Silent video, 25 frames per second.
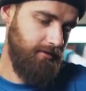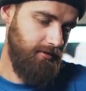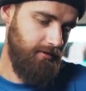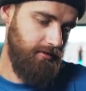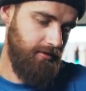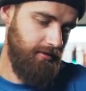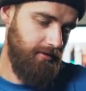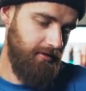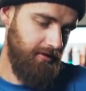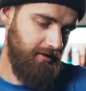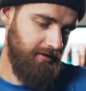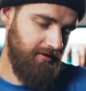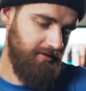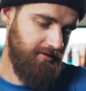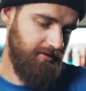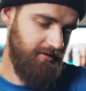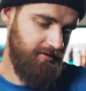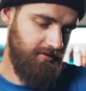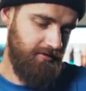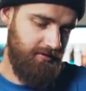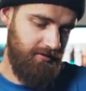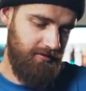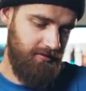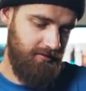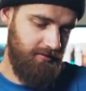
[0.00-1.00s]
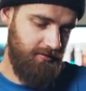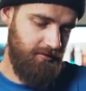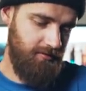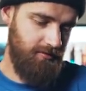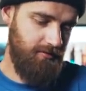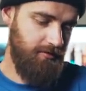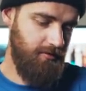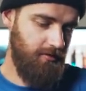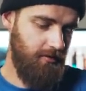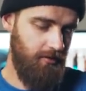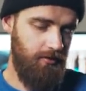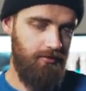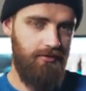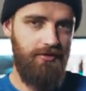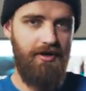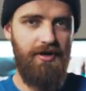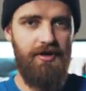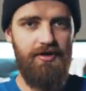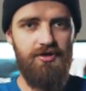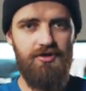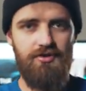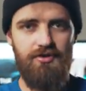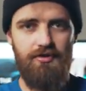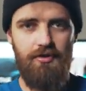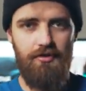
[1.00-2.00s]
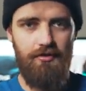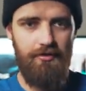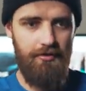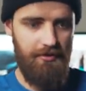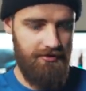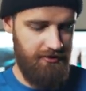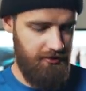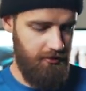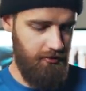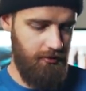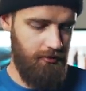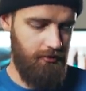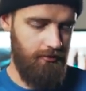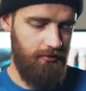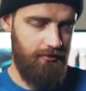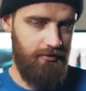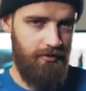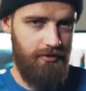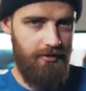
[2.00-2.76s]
this all-day shirt, it's called.